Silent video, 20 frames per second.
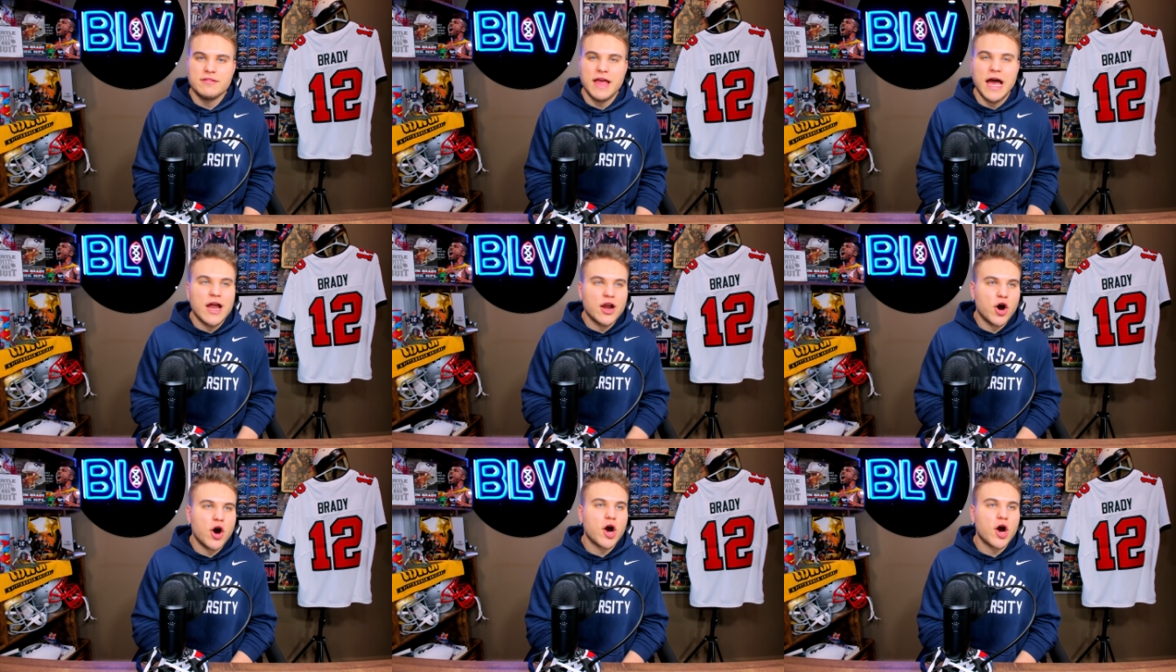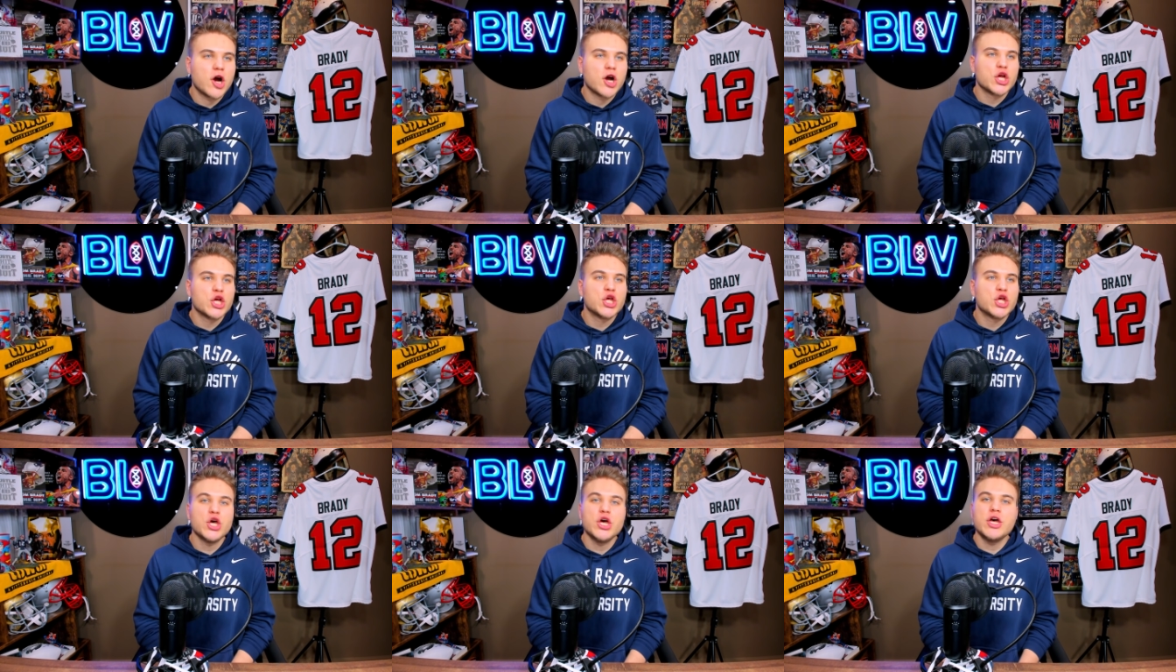that
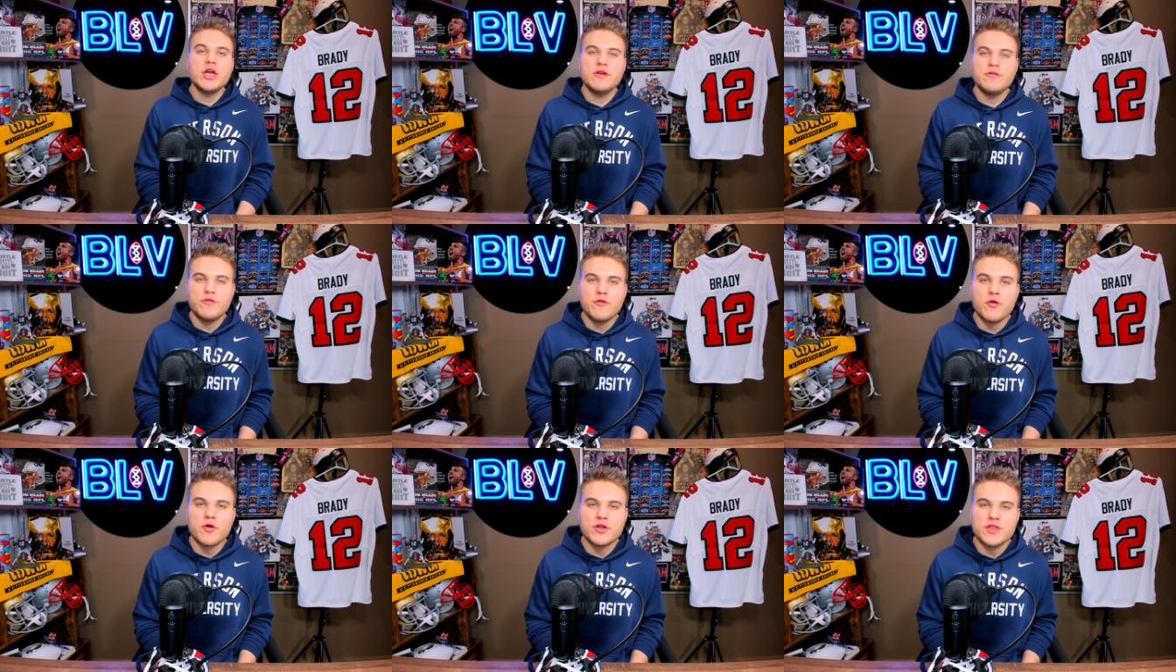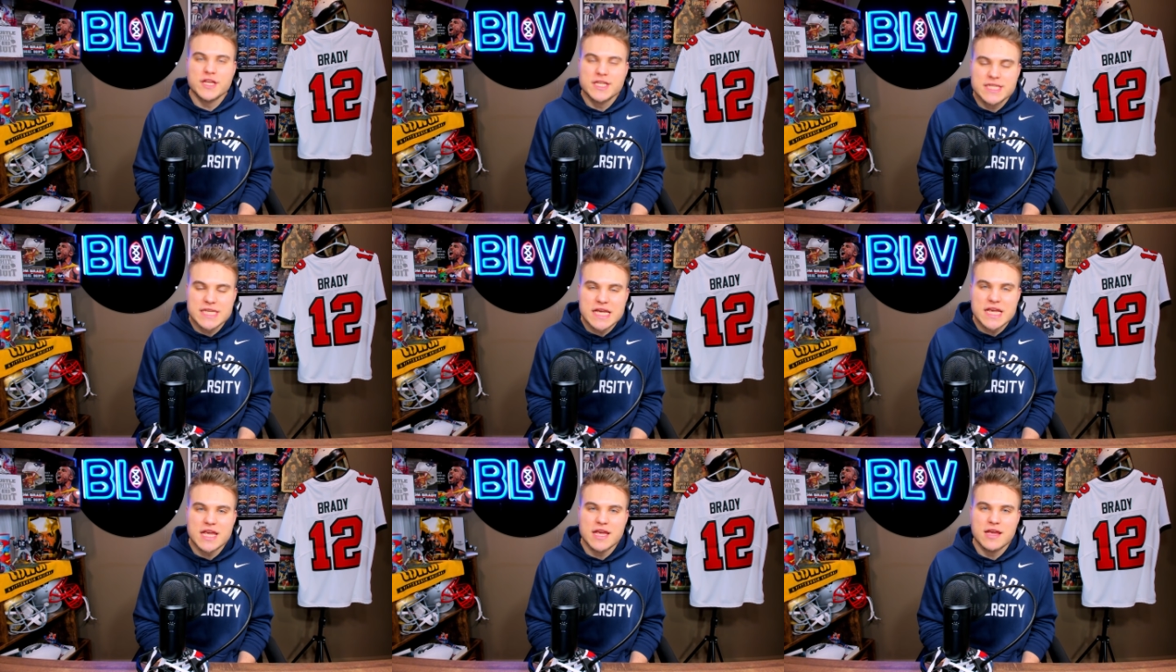are good for the
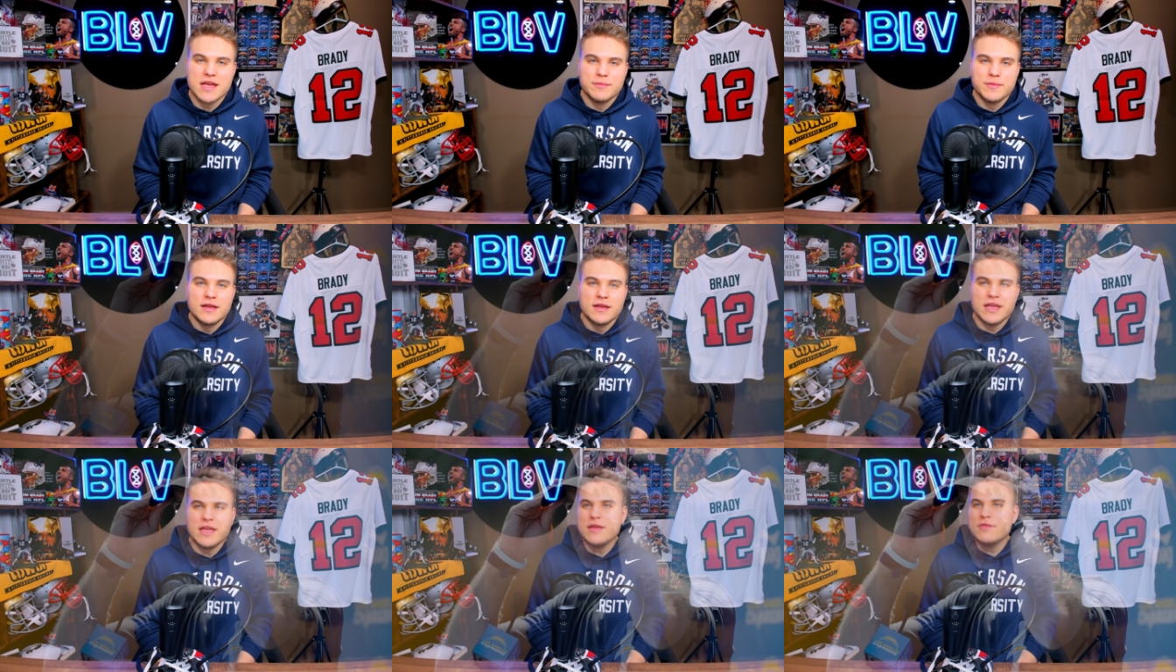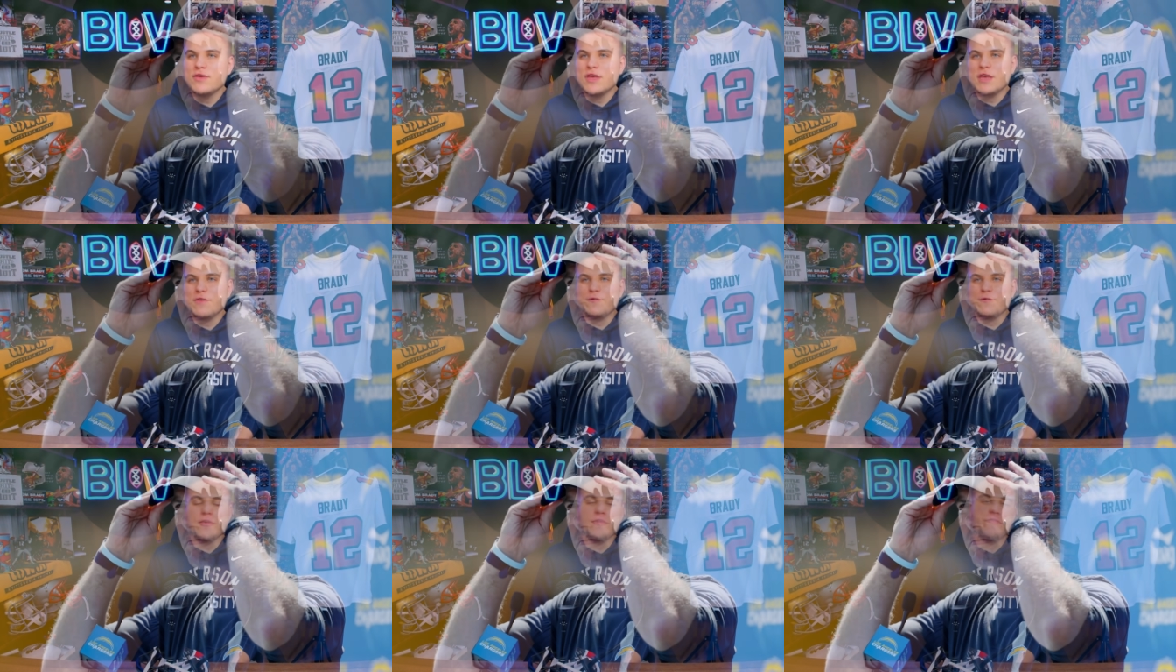team. Even
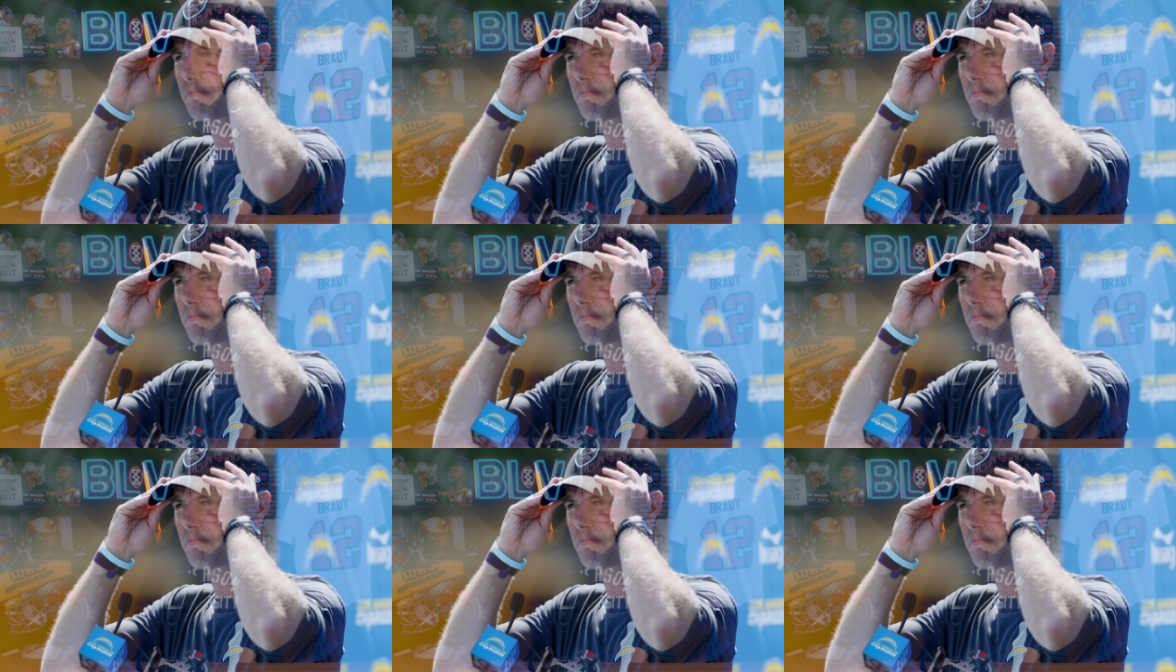if you